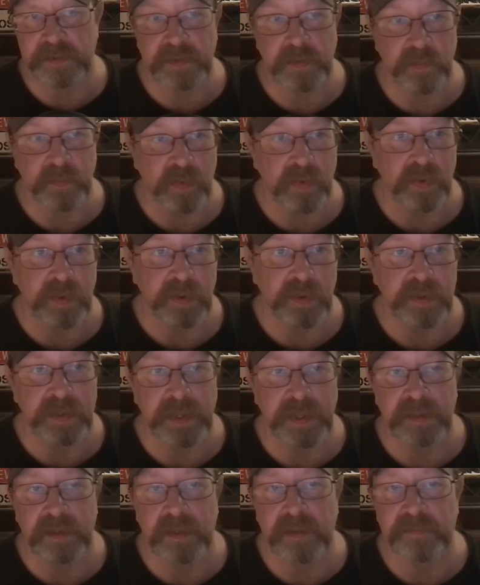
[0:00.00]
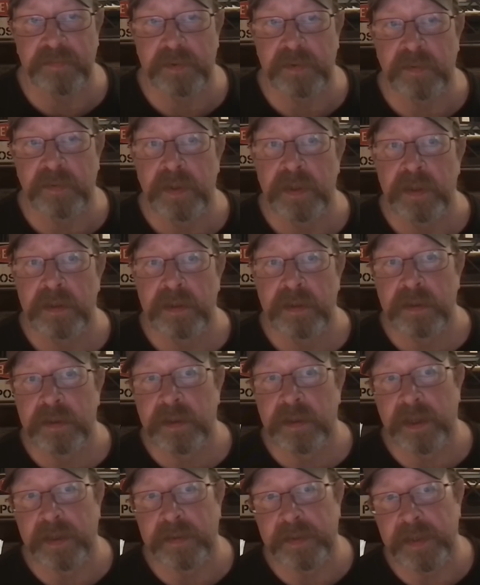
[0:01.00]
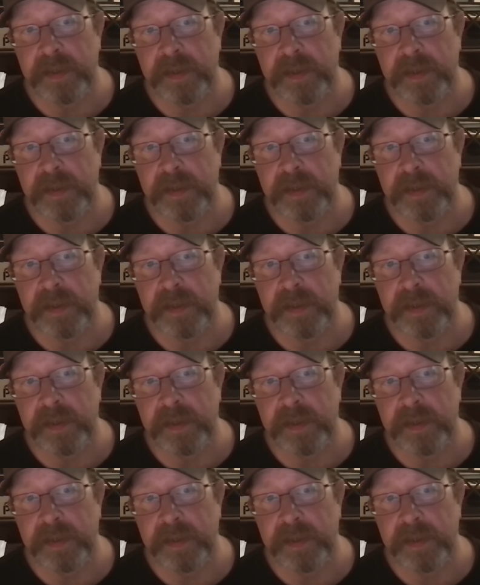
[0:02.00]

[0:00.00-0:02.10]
this to work on that level. And